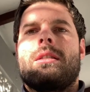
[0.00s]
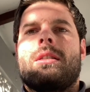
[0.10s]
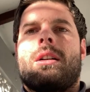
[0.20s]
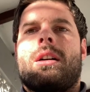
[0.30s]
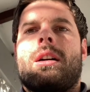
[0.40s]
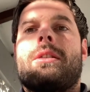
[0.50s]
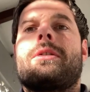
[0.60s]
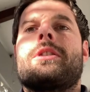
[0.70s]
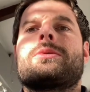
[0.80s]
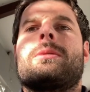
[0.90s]
I
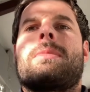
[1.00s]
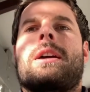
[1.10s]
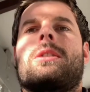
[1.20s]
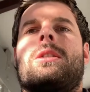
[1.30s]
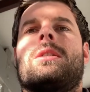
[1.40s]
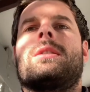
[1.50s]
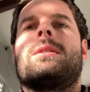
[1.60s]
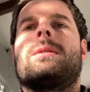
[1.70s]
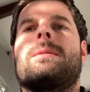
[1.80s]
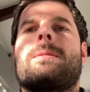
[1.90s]
first went back
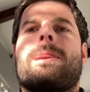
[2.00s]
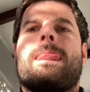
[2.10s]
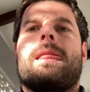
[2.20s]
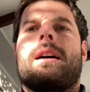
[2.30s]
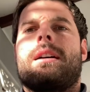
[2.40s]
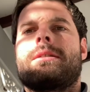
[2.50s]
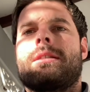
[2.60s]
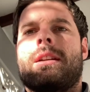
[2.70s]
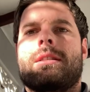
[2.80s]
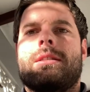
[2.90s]
on
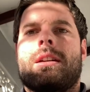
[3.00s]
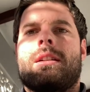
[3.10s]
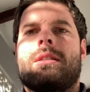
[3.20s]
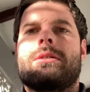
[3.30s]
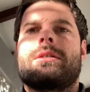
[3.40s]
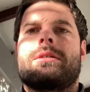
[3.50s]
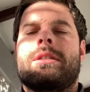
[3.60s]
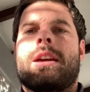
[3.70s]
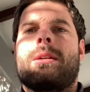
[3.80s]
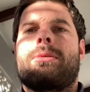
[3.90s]
Selexia, or
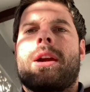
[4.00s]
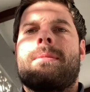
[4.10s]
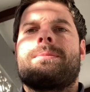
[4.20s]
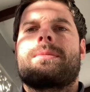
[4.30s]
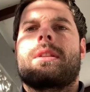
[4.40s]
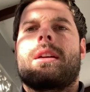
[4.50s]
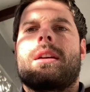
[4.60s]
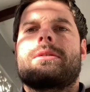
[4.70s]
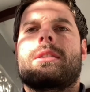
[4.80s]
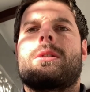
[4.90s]
citalopram
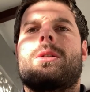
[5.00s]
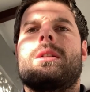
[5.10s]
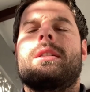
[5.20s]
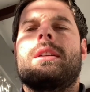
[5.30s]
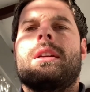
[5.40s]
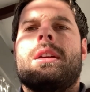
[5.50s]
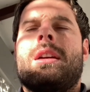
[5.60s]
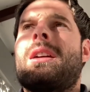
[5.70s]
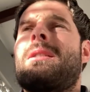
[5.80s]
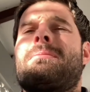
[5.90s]
as they call it,
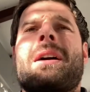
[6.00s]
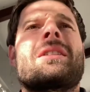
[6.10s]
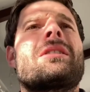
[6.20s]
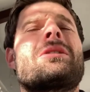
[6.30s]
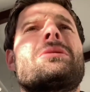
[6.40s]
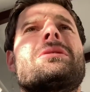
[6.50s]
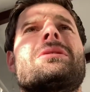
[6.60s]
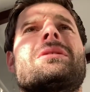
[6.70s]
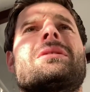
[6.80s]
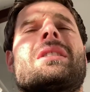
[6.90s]
back I think it
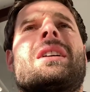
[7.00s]
was